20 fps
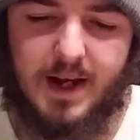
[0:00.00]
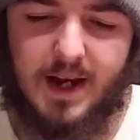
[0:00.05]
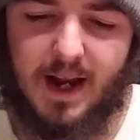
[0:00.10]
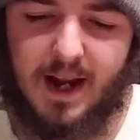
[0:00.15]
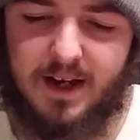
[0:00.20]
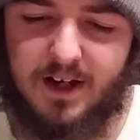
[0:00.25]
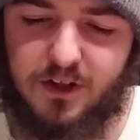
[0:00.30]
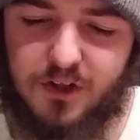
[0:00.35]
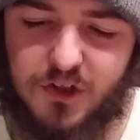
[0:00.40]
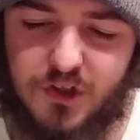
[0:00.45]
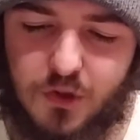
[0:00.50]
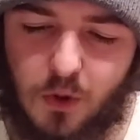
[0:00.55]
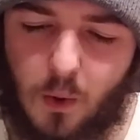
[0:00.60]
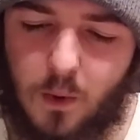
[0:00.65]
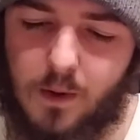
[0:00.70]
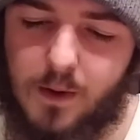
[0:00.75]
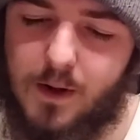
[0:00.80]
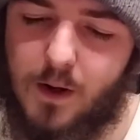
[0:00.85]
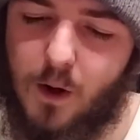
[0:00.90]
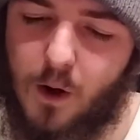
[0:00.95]
and in
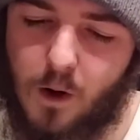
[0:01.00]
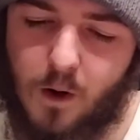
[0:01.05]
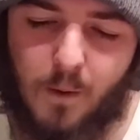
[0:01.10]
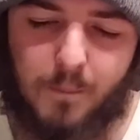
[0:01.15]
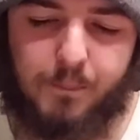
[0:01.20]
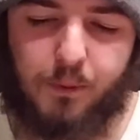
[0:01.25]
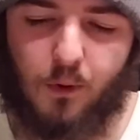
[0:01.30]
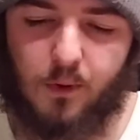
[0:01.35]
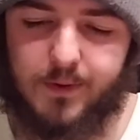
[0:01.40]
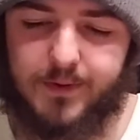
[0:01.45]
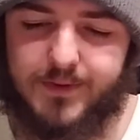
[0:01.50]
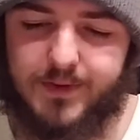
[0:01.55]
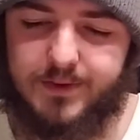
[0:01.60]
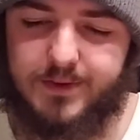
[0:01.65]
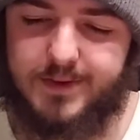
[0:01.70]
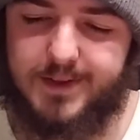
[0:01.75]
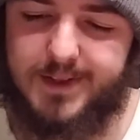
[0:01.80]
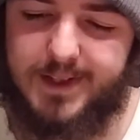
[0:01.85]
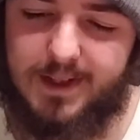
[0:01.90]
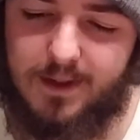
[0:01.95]
short, all
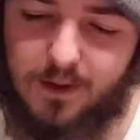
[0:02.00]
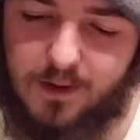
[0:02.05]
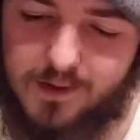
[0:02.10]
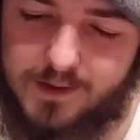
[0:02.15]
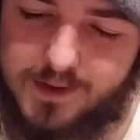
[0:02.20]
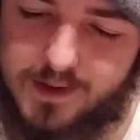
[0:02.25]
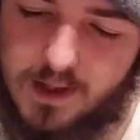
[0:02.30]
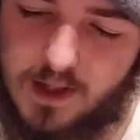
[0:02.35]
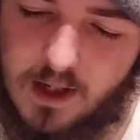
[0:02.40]
portions of the earth,